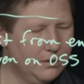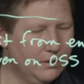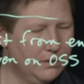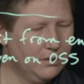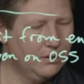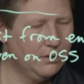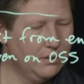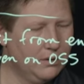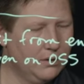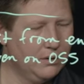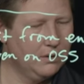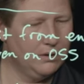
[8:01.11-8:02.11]

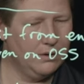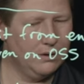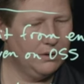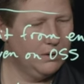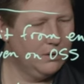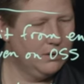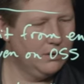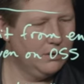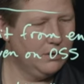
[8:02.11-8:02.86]
(no one is talking)